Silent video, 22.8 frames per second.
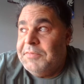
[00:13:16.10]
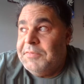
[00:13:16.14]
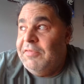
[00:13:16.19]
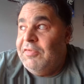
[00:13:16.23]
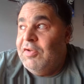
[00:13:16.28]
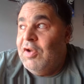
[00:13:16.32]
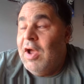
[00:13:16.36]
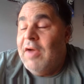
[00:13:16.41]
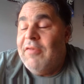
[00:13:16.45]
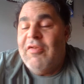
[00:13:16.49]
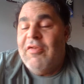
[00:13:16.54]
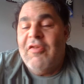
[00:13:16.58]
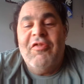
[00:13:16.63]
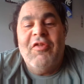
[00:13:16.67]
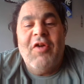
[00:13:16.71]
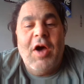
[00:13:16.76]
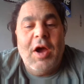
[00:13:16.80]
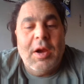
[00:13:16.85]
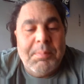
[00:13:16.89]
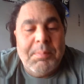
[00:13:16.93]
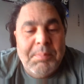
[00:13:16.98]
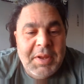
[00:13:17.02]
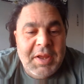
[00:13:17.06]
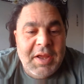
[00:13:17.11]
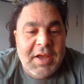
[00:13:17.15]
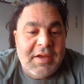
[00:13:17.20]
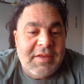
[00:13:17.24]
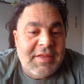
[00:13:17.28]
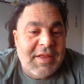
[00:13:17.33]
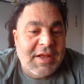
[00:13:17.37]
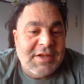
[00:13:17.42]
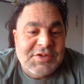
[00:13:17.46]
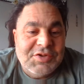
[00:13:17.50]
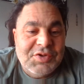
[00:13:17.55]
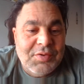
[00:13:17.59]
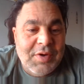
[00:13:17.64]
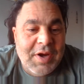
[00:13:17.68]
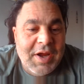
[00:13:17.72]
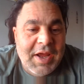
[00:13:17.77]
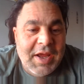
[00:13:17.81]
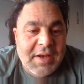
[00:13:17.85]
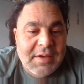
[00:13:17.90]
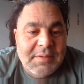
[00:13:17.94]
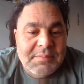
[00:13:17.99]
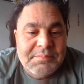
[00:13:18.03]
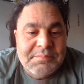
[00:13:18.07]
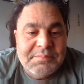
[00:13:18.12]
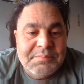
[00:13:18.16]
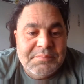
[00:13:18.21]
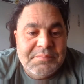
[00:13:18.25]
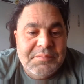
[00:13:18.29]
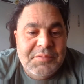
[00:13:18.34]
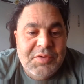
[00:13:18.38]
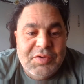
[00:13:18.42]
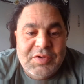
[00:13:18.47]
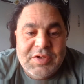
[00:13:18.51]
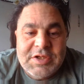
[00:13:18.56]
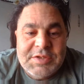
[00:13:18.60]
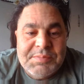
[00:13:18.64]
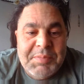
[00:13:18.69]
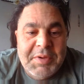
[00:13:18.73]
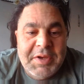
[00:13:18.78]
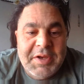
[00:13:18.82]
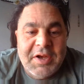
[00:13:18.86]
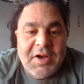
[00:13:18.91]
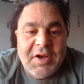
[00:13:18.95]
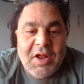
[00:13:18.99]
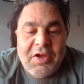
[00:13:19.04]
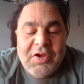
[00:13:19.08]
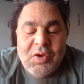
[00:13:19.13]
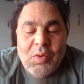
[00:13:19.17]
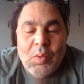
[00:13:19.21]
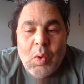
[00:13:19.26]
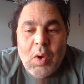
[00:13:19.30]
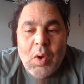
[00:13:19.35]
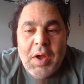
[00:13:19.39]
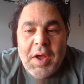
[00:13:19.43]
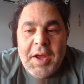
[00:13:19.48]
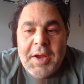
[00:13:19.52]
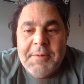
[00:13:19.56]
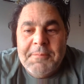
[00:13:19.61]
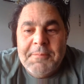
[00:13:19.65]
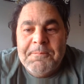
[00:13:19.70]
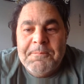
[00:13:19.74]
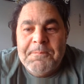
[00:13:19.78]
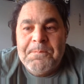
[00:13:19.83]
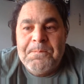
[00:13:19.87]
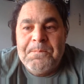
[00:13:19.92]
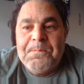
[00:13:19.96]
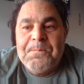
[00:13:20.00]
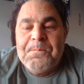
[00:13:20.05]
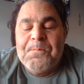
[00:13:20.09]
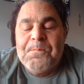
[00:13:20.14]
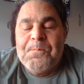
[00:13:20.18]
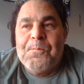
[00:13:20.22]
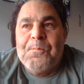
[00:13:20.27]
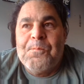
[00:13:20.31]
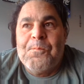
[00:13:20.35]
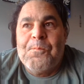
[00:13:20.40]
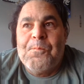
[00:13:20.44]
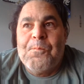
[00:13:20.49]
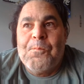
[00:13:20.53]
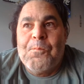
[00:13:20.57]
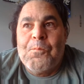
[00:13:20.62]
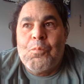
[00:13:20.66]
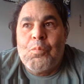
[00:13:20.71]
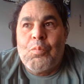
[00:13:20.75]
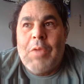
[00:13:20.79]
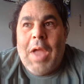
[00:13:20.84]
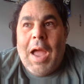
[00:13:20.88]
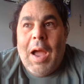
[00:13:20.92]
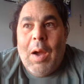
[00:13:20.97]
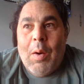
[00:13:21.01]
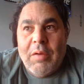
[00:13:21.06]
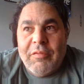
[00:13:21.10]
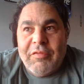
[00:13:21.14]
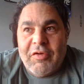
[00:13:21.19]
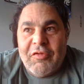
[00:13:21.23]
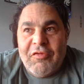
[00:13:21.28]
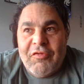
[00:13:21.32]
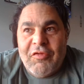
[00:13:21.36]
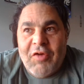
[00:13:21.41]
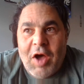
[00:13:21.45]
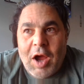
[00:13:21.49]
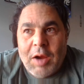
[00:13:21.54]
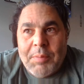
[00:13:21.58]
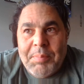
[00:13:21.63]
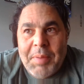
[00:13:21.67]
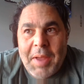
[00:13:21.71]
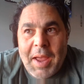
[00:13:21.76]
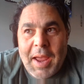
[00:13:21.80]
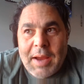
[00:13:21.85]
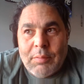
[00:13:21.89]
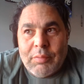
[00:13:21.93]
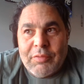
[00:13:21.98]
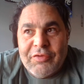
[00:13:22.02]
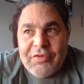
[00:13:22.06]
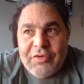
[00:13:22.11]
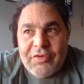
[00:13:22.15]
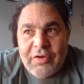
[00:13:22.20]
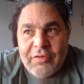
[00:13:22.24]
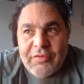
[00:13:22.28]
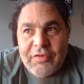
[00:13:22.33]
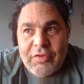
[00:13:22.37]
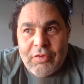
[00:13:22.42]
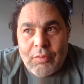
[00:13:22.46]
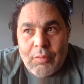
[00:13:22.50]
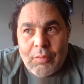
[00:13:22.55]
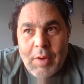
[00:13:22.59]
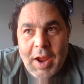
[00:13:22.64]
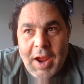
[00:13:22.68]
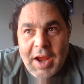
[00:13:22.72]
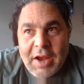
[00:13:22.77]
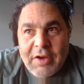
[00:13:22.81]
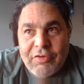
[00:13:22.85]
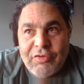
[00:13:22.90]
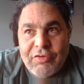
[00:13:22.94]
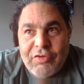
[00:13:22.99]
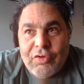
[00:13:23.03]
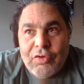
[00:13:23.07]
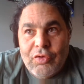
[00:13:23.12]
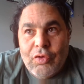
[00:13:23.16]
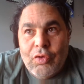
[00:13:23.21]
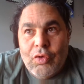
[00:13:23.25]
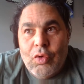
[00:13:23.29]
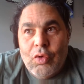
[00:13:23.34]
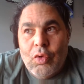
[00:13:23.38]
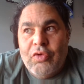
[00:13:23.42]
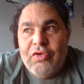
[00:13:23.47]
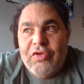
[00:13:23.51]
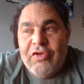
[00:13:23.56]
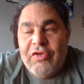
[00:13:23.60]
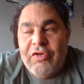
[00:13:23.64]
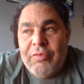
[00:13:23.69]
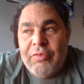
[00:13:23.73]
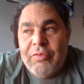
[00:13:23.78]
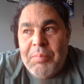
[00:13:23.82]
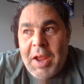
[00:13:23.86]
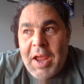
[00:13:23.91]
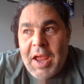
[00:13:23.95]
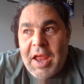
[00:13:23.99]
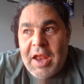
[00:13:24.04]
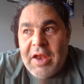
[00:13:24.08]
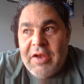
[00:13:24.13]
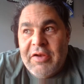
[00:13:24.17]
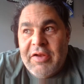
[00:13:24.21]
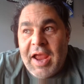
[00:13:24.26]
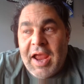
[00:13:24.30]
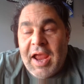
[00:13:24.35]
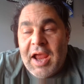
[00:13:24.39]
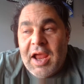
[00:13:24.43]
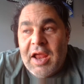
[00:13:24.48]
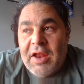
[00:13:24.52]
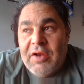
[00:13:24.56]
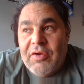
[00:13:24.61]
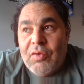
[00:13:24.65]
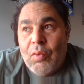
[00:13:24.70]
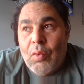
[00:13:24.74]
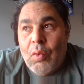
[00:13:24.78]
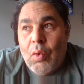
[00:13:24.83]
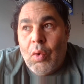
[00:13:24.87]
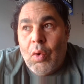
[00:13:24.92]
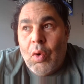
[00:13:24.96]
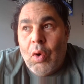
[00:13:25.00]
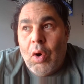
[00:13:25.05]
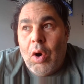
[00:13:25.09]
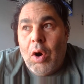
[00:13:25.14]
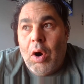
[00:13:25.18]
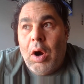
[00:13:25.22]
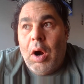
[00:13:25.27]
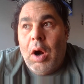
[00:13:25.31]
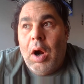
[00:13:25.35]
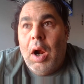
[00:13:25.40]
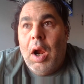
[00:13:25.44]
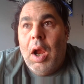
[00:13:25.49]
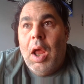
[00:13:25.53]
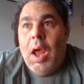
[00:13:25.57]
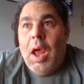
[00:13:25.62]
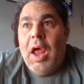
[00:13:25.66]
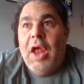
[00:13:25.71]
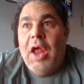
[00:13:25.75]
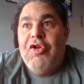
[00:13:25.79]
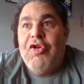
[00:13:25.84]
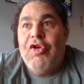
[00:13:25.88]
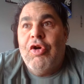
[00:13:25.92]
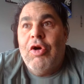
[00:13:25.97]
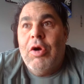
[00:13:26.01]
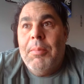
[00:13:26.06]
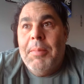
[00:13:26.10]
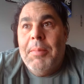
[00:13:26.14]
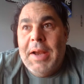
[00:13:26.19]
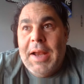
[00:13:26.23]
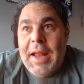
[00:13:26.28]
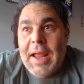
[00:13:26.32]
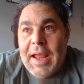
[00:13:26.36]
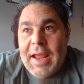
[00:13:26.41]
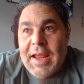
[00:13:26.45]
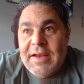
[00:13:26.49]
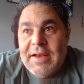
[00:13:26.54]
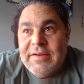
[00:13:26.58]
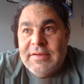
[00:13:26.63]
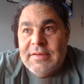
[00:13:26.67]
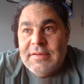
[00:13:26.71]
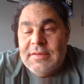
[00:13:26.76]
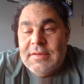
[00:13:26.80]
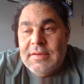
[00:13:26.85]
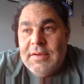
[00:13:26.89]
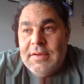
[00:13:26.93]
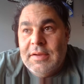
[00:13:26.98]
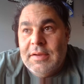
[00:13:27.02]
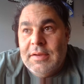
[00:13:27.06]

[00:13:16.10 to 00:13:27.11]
If you have a FogBic, that's great. You can spend it all you want. However, FogBank reserves the right to suspend and or terminate